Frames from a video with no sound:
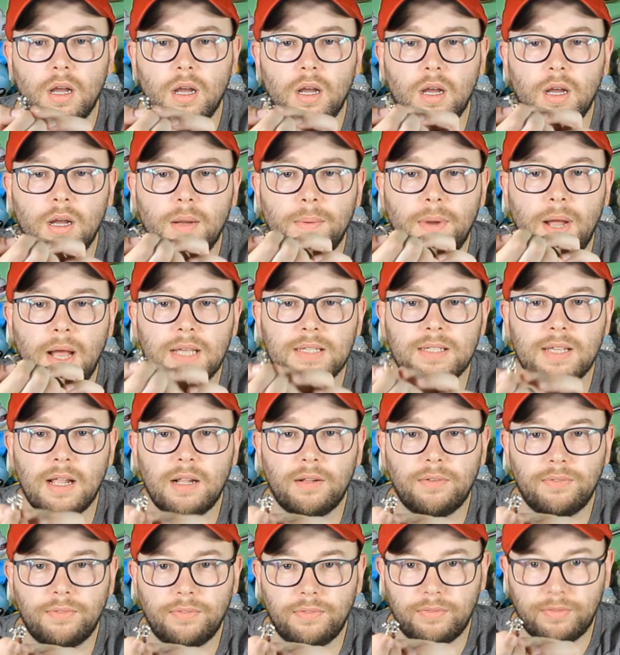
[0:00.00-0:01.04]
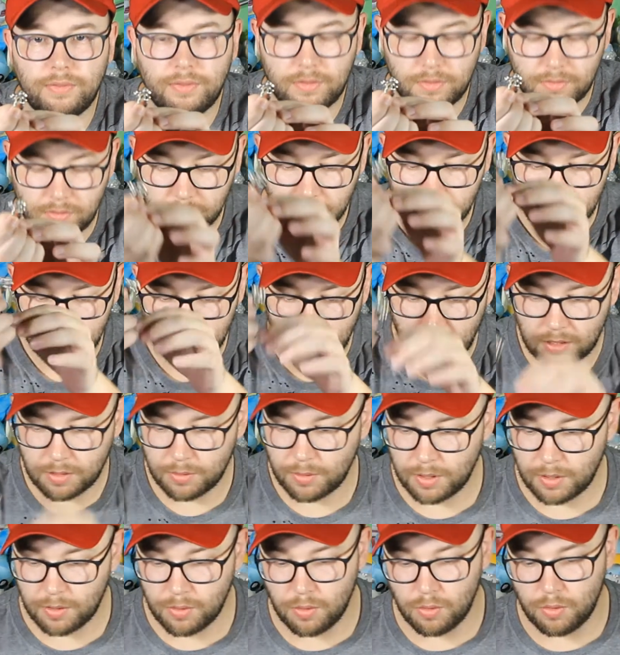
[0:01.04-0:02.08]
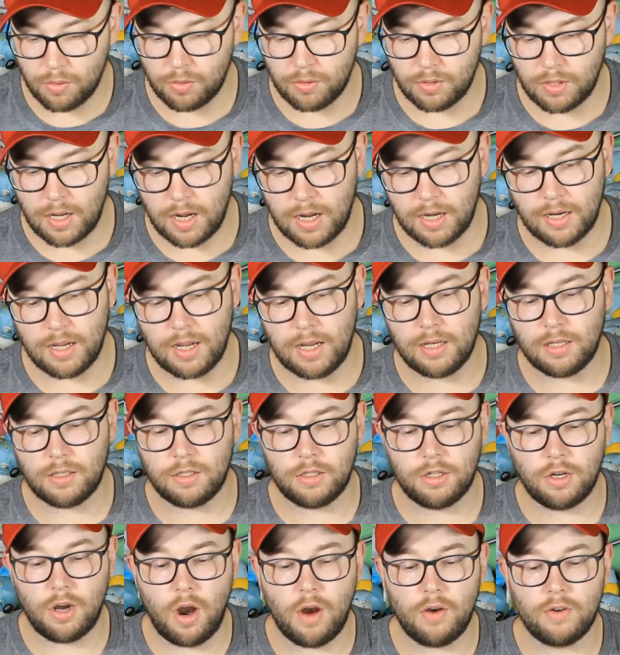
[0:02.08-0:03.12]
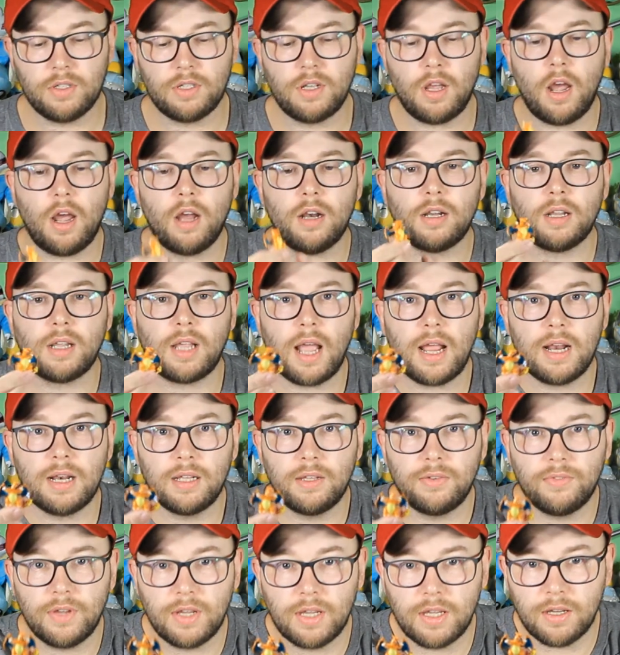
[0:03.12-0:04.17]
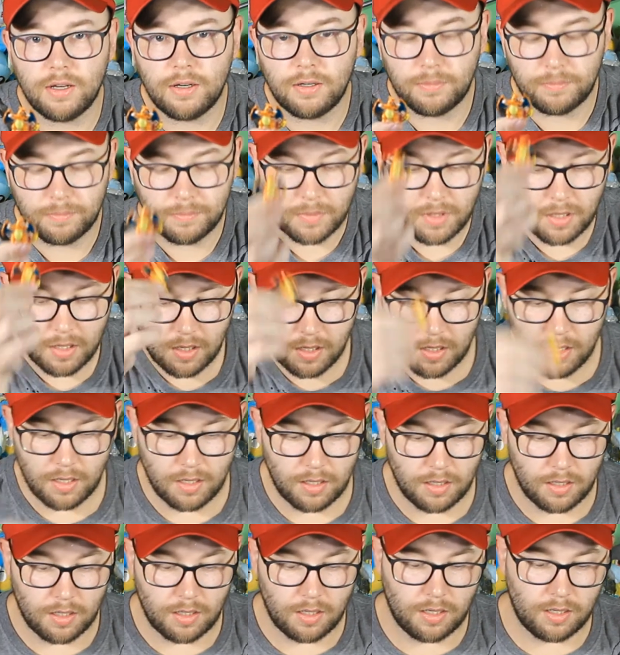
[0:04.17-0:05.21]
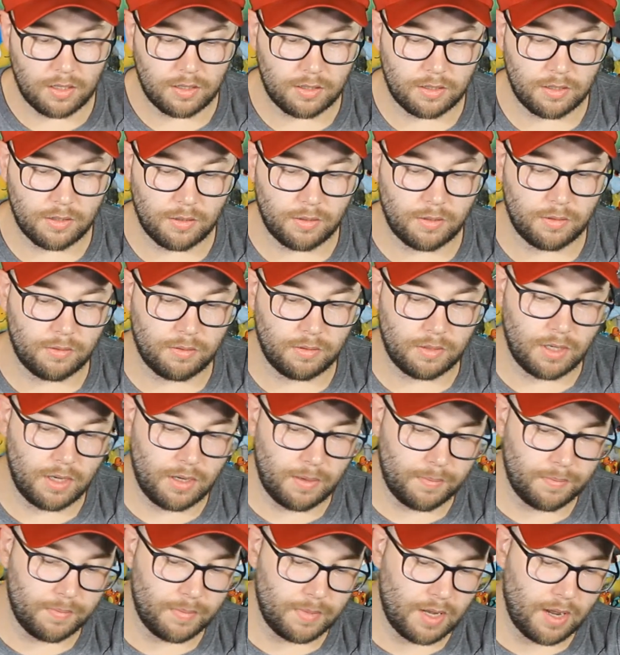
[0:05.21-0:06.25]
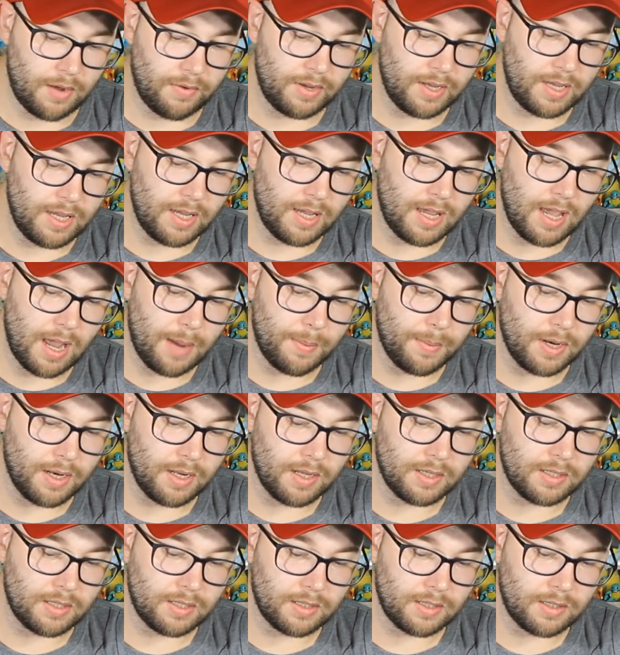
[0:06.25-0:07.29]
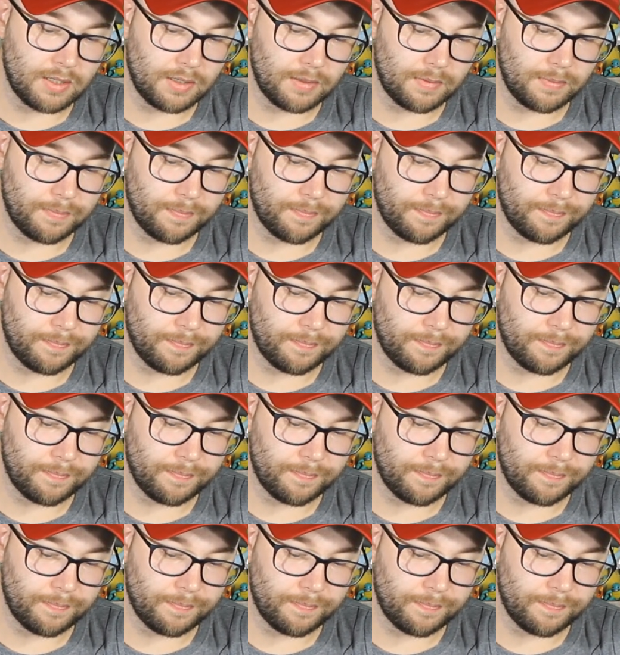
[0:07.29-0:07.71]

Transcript: Azelf. That's quite cool. And then Charizard candy figure. So, yep, I think he came in this.